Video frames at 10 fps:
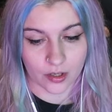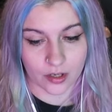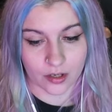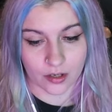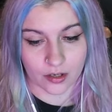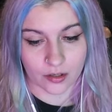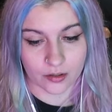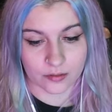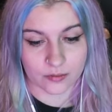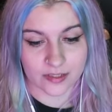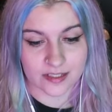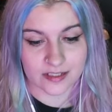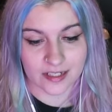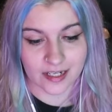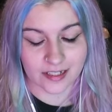
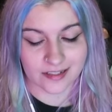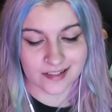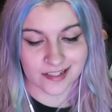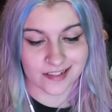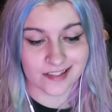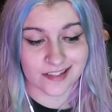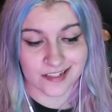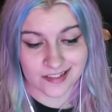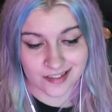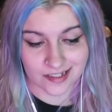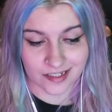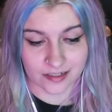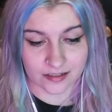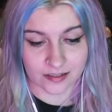Instead I could say 16.